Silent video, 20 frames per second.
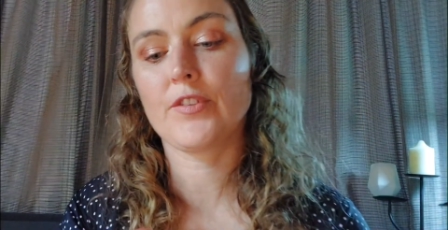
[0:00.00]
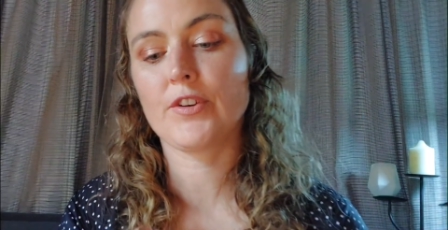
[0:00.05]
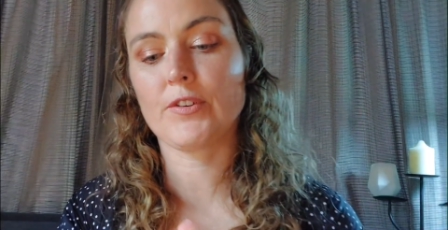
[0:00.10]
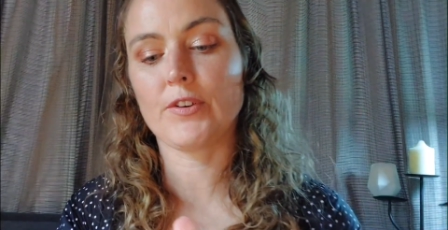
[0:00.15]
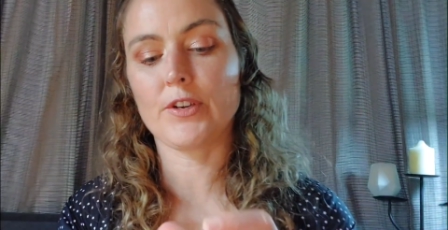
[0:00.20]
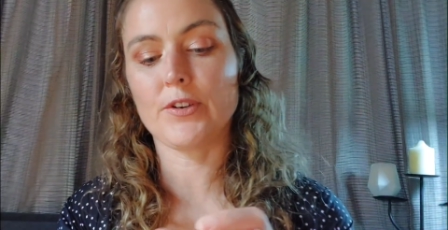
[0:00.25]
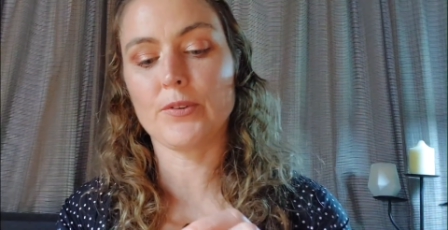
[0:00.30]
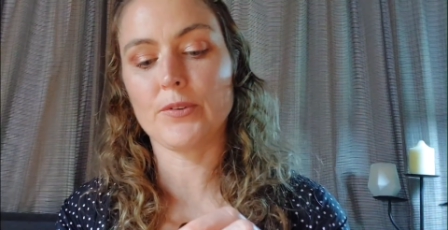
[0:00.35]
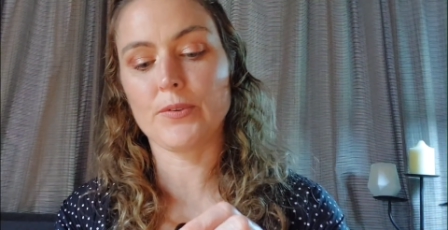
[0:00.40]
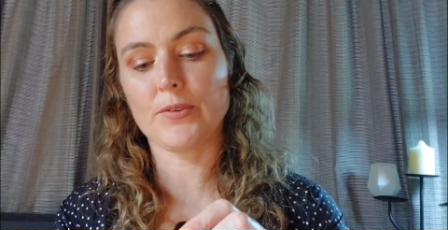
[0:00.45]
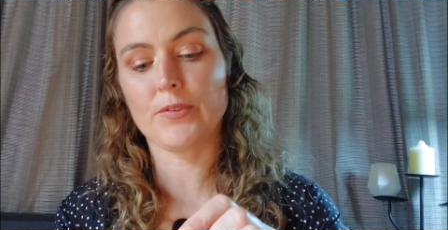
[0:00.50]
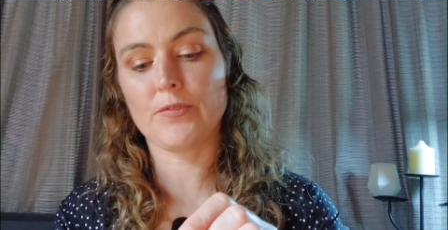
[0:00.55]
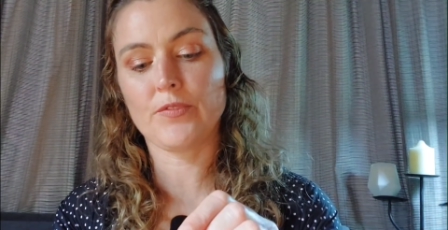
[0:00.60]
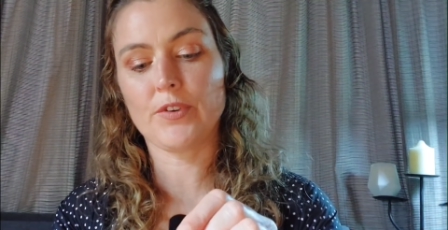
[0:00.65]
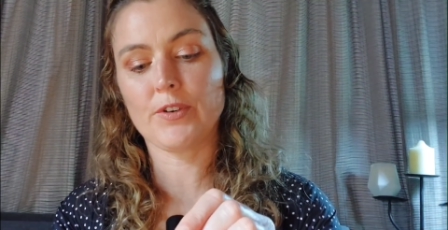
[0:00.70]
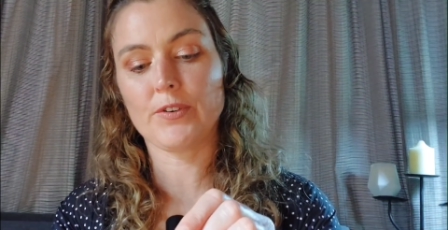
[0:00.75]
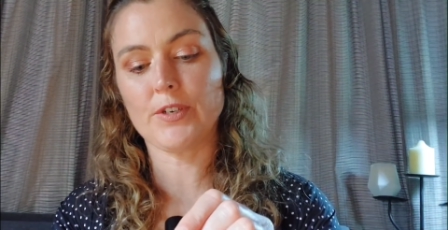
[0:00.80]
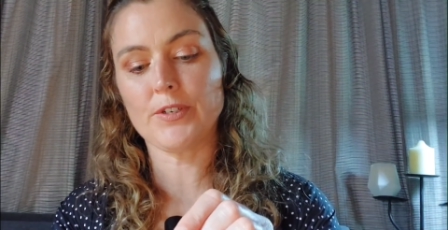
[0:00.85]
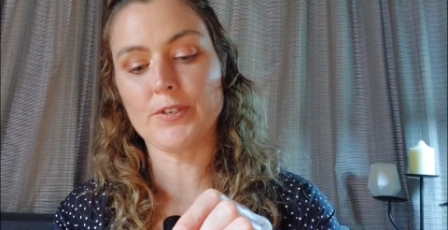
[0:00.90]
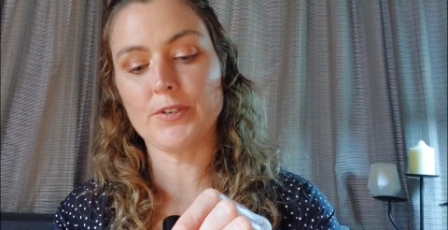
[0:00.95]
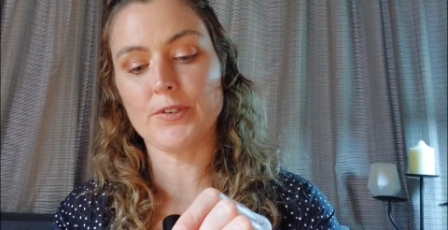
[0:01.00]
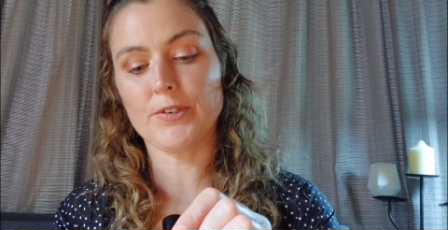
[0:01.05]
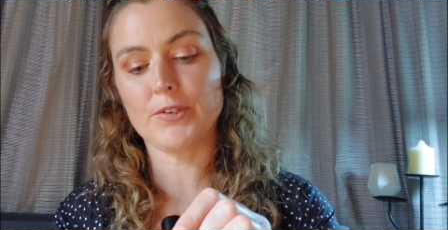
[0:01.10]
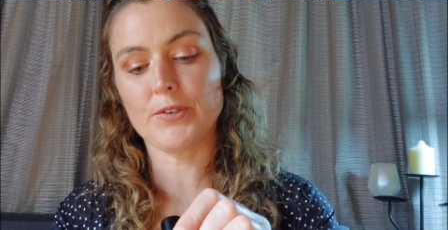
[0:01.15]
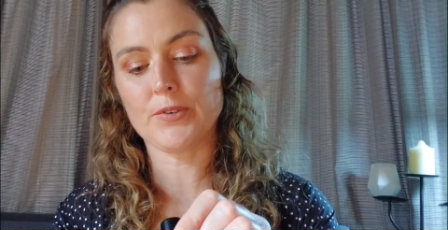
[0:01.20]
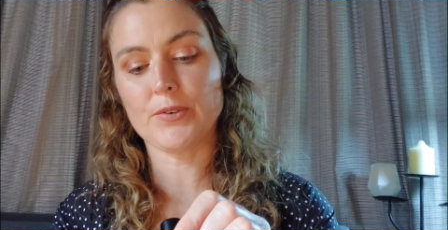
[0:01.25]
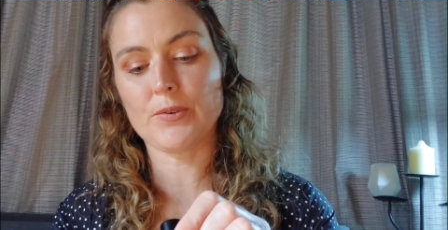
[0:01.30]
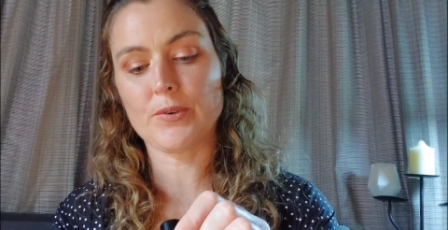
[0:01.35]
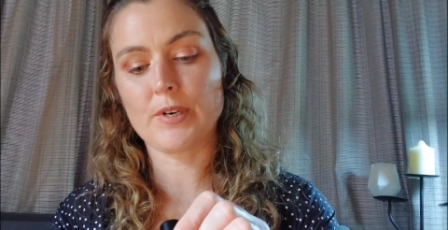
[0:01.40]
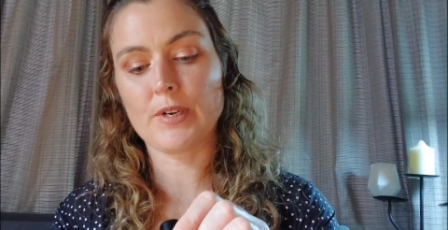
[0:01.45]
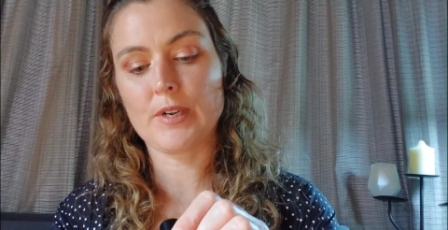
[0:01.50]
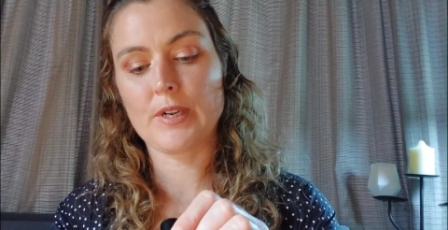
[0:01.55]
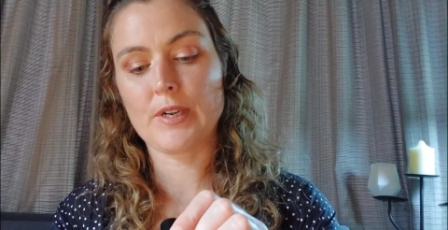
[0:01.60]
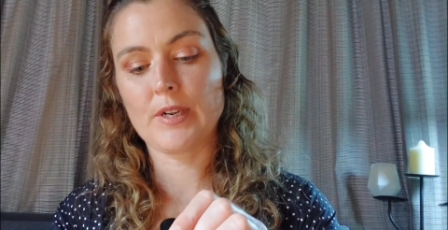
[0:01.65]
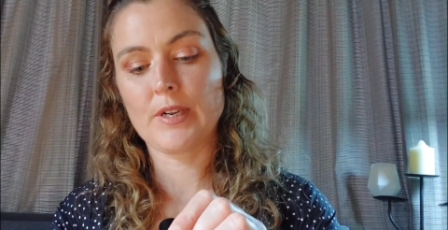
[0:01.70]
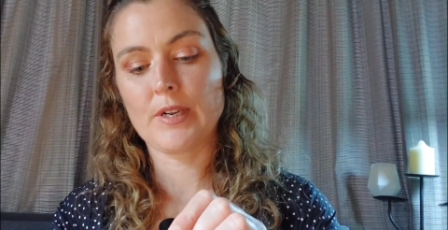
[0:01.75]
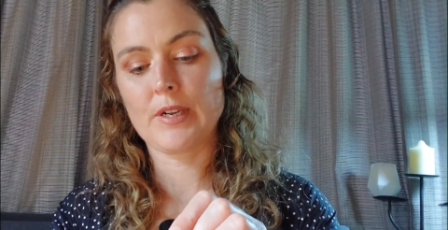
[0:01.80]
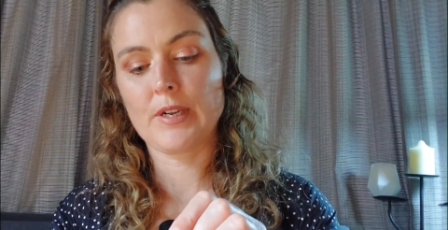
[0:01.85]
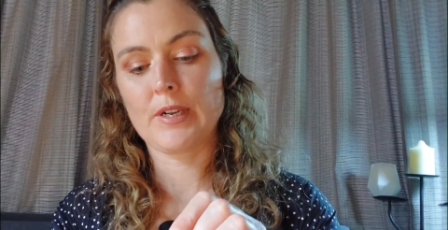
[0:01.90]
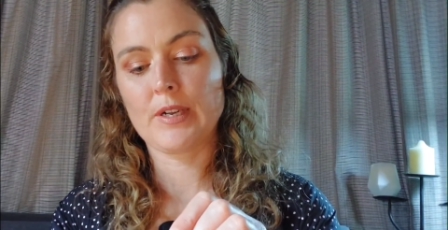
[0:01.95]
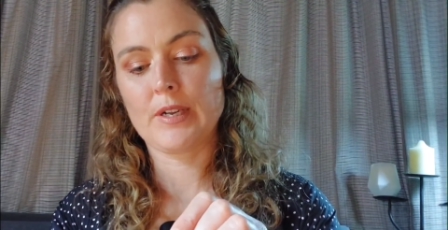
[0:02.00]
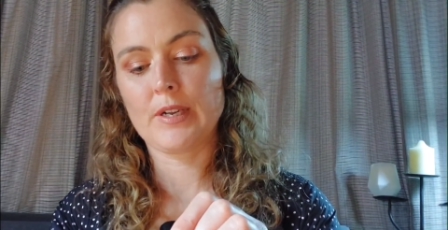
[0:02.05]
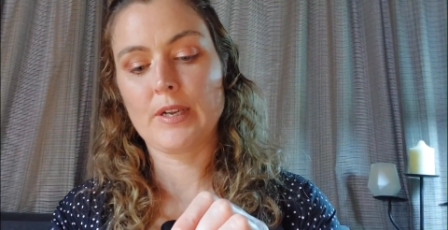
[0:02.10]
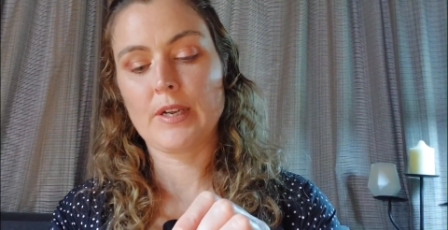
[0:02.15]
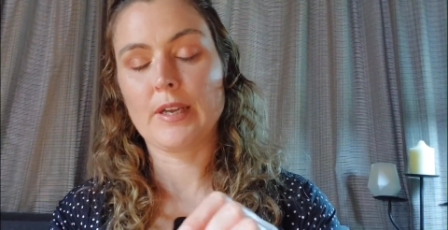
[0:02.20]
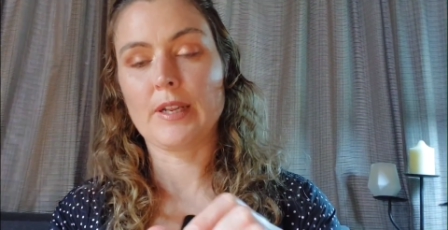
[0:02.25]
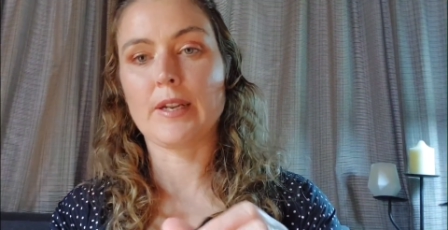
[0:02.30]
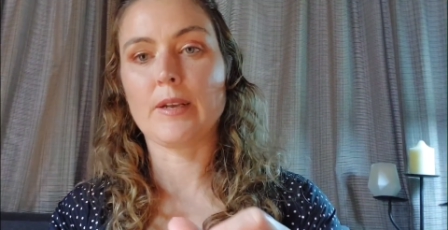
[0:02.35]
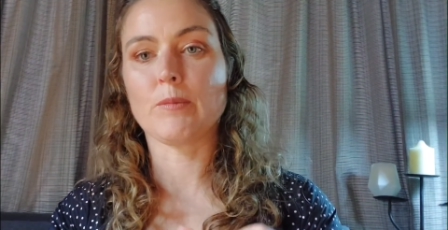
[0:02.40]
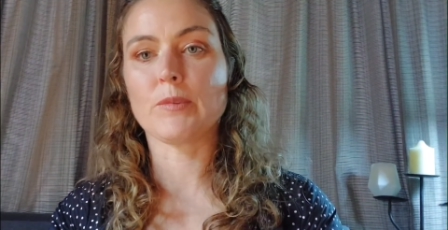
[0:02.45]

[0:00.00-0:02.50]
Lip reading: Very nude, very neutral. And